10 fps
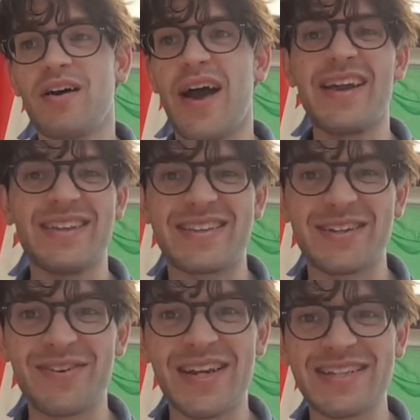
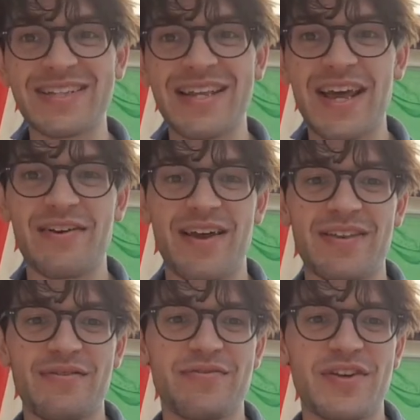anything really to decorate
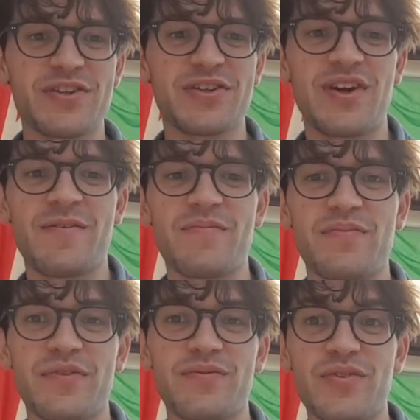the fish
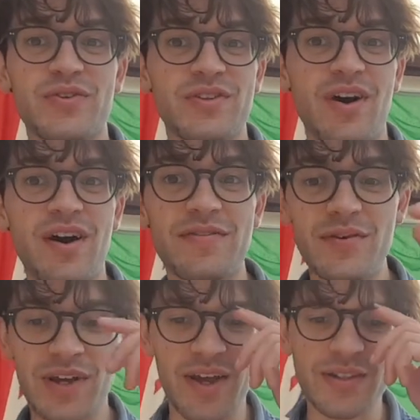before you start if you
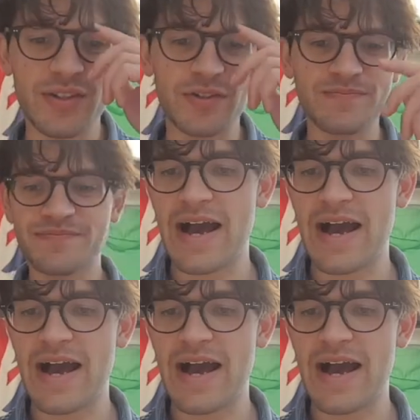would like to.